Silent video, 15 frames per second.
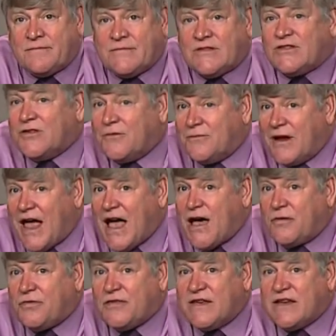So
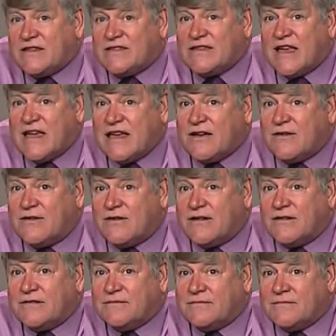now things take
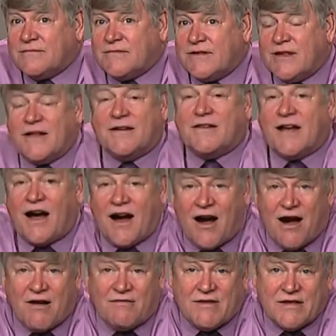on an
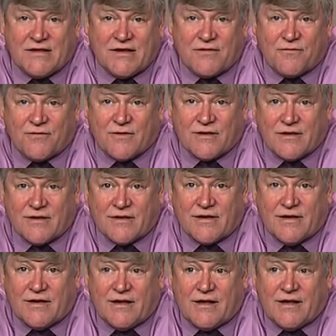entirely different
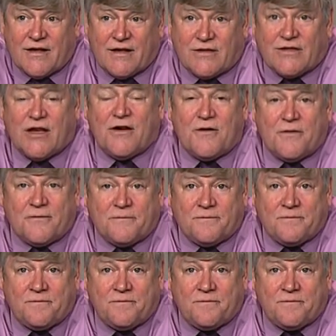tone.